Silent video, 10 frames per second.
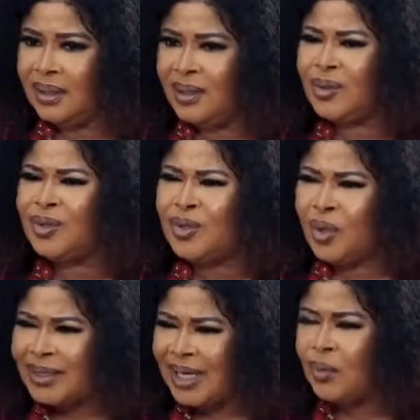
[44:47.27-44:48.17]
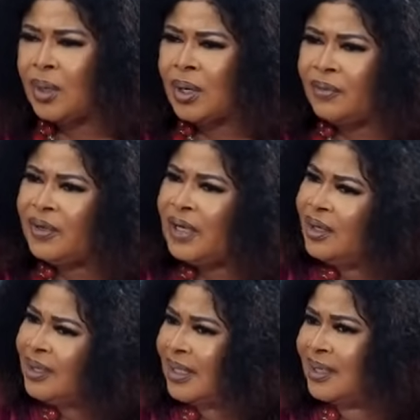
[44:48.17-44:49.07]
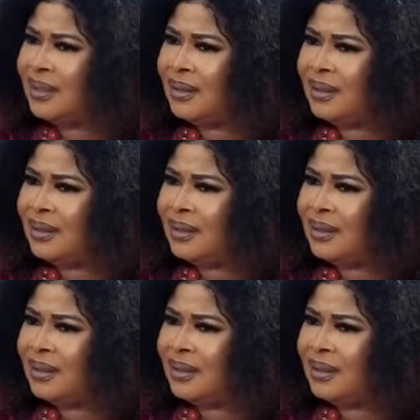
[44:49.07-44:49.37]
whose daughter will come for the contest?